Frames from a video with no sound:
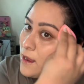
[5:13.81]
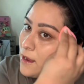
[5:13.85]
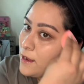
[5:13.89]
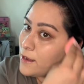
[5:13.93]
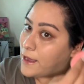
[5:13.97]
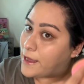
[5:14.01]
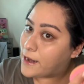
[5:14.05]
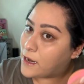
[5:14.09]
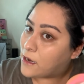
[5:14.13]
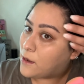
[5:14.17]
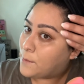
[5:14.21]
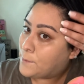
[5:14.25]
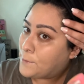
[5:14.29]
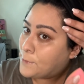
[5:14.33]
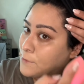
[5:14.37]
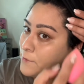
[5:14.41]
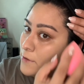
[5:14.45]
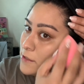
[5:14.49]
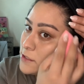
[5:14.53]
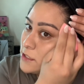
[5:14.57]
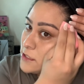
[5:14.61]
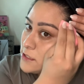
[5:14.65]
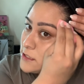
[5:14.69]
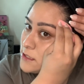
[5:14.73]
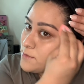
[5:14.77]
got a couple
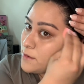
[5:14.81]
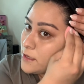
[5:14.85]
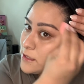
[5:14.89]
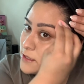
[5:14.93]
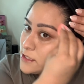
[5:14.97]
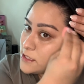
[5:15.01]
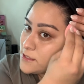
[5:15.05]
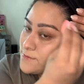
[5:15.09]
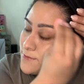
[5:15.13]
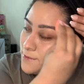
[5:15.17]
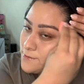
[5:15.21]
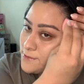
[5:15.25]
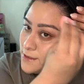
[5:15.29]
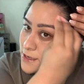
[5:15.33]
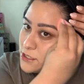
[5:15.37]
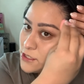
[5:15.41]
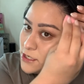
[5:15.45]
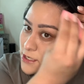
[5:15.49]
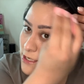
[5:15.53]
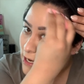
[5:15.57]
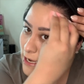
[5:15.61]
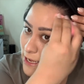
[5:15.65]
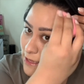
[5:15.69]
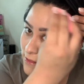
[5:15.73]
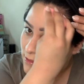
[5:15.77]
questions about this
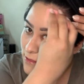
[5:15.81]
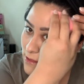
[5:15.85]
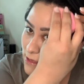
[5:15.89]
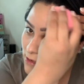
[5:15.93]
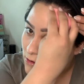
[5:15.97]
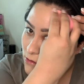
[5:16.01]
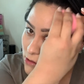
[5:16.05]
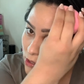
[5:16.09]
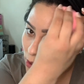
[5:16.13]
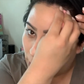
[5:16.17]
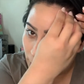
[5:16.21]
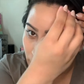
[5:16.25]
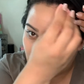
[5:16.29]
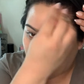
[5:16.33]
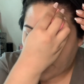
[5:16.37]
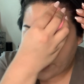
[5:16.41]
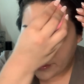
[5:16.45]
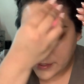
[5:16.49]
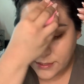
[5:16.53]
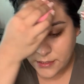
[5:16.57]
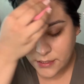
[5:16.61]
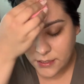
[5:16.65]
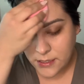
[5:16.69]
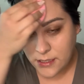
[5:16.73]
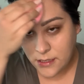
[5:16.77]
foundation and the glow wand.